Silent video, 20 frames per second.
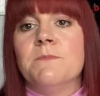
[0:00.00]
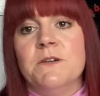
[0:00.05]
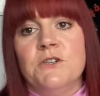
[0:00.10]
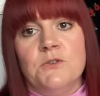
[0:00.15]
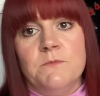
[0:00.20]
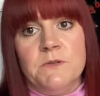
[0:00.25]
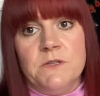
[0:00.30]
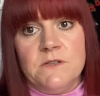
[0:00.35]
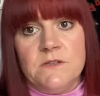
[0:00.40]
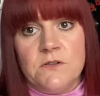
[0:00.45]

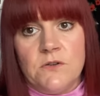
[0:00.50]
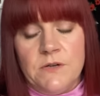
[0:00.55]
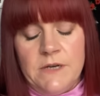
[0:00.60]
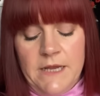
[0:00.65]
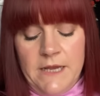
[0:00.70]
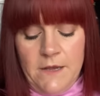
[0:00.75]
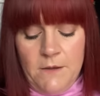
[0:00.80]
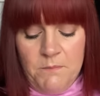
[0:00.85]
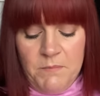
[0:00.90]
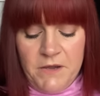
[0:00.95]
measurements on
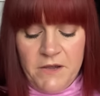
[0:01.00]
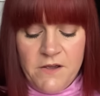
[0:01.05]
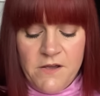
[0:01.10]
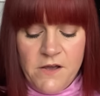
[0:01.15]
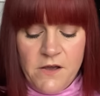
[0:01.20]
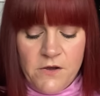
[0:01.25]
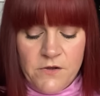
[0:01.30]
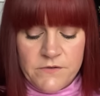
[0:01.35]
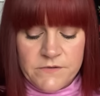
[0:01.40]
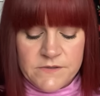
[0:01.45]
here
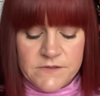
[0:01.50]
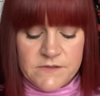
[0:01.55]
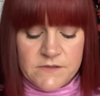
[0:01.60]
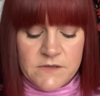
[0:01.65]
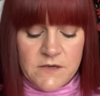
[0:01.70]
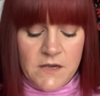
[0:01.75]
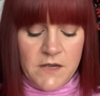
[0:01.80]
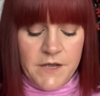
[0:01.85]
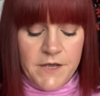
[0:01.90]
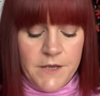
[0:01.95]
because
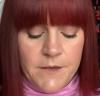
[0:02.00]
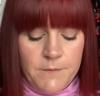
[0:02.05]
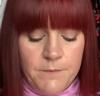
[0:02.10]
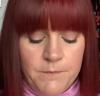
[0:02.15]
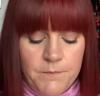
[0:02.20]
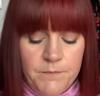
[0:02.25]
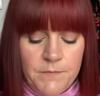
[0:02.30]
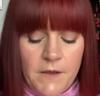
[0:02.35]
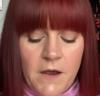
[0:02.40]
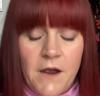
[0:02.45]

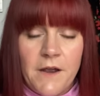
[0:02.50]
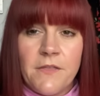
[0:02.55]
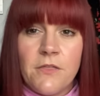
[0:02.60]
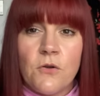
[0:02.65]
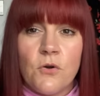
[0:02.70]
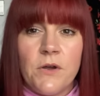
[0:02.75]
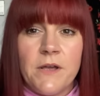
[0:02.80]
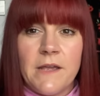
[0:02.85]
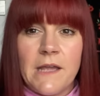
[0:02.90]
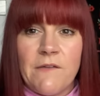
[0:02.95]
I
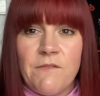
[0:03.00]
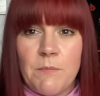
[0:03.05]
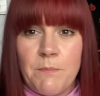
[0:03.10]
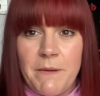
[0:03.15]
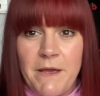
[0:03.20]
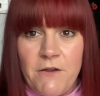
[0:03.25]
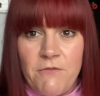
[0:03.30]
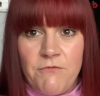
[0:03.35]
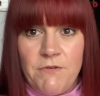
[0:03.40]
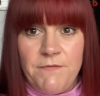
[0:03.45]
thought it gave a
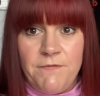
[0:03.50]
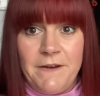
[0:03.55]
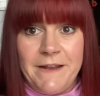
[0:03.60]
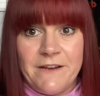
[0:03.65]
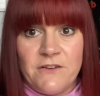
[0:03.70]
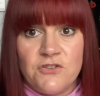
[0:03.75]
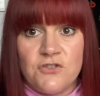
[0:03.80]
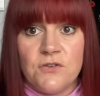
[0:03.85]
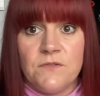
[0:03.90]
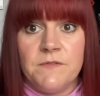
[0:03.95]
better
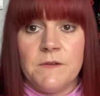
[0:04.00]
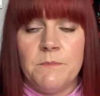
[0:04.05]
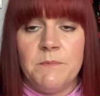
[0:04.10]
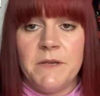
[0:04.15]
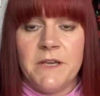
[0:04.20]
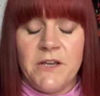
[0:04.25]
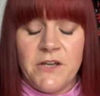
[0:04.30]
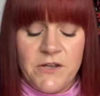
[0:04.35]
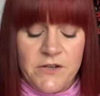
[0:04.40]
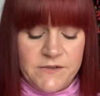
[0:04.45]
reflection of it,
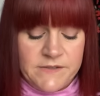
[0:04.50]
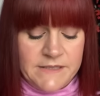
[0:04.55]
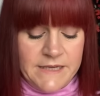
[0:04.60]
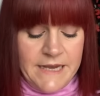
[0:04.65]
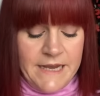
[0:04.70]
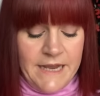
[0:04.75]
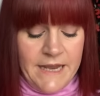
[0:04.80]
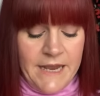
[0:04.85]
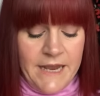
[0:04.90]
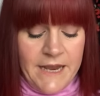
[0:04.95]
because
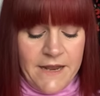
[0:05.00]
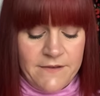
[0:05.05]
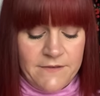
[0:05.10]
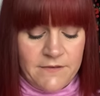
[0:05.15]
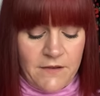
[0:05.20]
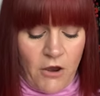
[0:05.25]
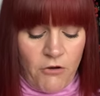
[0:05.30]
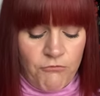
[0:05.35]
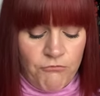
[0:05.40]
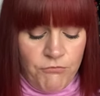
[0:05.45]
it is
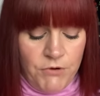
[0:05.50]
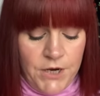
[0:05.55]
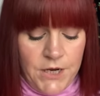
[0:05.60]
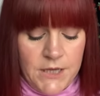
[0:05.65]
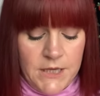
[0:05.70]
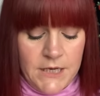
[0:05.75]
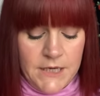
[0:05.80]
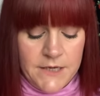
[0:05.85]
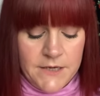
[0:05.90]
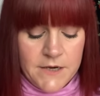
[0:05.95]
a
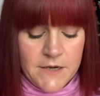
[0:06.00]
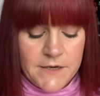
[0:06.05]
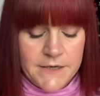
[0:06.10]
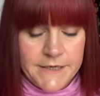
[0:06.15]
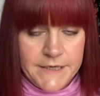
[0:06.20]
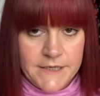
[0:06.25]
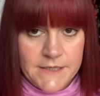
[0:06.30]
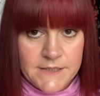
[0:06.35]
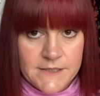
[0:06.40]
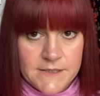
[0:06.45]
really
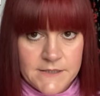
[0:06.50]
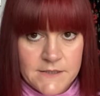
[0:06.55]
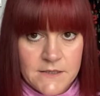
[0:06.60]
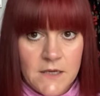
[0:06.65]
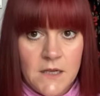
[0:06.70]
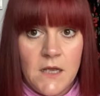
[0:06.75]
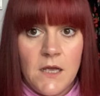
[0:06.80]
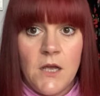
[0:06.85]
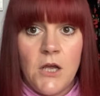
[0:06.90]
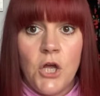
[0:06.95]
nice
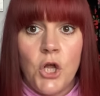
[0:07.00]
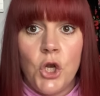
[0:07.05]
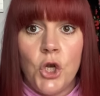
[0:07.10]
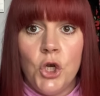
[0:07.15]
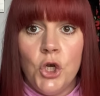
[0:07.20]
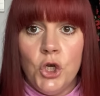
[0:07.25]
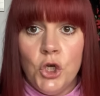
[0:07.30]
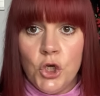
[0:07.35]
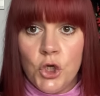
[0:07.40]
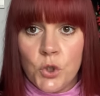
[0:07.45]

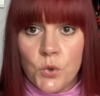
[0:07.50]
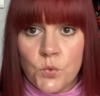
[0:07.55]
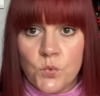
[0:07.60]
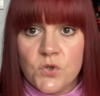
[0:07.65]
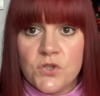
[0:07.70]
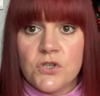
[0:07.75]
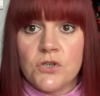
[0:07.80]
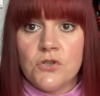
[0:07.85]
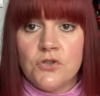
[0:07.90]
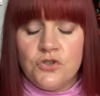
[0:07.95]

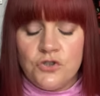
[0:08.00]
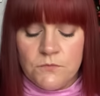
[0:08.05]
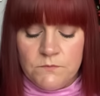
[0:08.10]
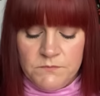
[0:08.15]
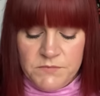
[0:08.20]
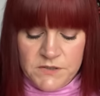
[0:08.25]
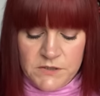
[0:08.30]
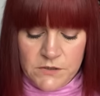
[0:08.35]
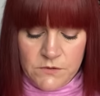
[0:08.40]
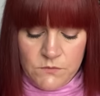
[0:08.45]
loose
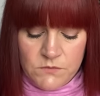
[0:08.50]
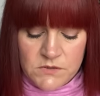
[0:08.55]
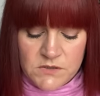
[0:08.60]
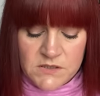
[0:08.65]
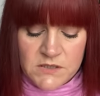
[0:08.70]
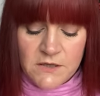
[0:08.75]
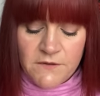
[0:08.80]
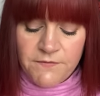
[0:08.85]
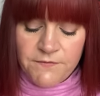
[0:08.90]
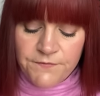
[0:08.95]
jumpsuit.
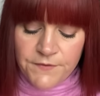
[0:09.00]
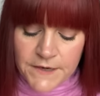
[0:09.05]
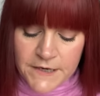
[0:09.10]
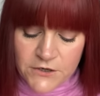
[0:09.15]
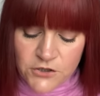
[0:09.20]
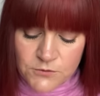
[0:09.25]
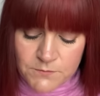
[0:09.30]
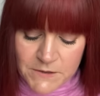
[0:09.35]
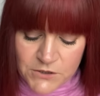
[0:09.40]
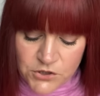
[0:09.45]
So the
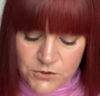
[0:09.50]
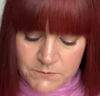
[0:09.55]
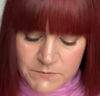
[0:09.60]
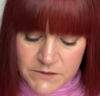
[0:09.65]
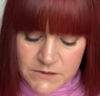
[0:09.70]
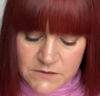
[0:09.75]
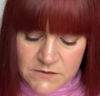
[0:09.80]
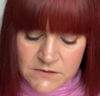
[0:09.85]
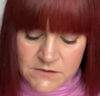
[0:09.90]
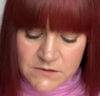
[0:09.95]
finish
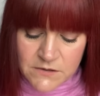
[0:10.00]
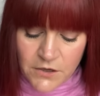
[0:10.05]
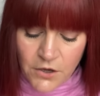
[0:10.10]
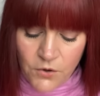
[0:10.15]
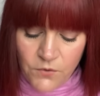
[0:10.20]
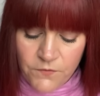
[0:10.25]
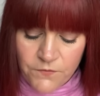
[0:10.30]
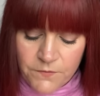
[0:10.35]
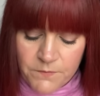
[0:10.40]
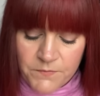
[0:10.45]
measurements
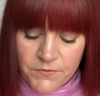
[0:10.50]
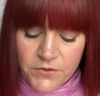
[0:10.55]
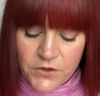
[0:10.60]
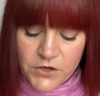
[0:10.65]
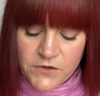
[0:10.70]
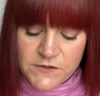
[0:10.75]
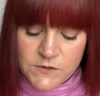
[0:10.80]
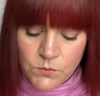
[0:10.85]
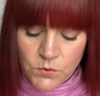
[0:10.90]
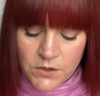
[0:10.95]
go from
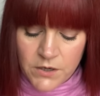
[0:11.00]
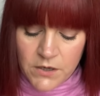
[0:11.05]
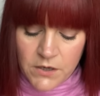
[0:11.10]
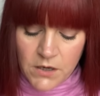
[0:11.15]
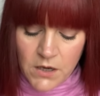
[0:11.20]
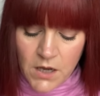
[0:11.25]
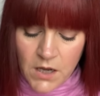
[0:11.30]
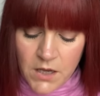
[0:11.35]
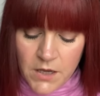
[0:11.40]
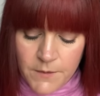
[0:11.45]

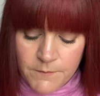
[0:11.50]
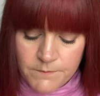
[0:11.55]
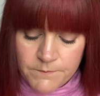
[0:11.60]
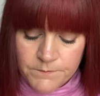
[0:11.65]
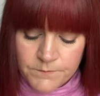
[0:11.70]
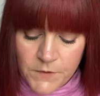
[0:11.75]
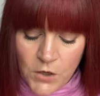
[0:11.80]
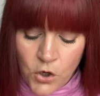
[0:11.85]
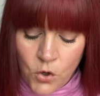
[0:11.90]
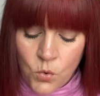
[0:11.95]

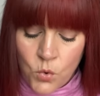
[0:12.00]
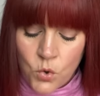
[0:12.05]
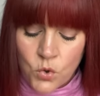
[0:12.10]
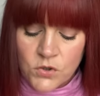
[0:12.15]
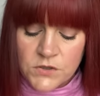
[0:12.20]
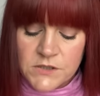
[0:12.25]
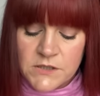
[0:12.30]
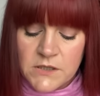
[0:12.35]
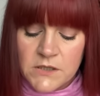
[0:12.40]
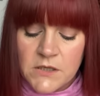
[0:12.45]

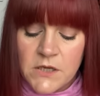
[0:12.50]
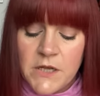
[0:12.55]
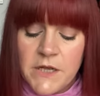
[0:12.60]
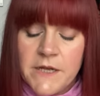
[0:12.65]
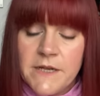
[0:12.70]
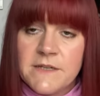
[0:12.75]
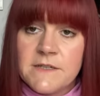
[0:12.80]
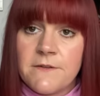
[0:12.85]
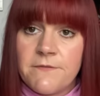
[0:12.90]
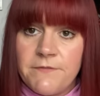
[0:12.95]
31.25
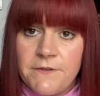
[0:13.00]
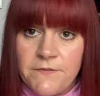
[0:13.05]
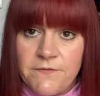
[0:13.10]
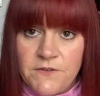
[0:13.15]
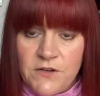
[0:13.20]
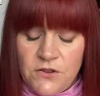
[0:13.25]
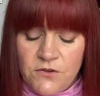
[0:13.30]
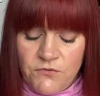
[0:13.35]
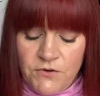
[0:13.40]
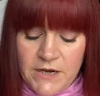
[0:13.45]
to
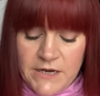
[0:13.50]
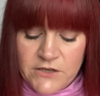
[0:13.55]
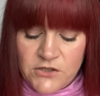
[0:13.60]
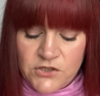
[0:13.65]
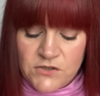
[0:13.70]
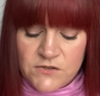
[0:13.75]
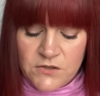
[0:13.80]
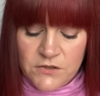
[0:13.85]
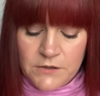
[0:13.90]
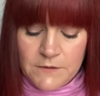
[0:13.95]
53
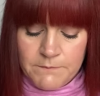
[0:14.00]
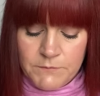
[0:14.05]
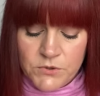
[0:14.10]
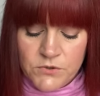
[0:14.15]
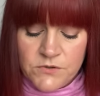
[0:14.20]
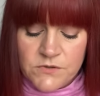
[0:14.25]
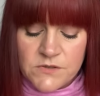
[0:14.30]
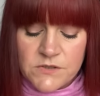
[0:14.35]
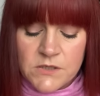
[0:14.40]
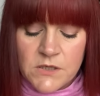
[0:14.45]
inches on the
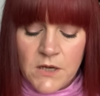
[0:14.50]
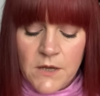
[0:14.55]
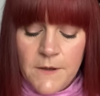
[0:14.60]
bust,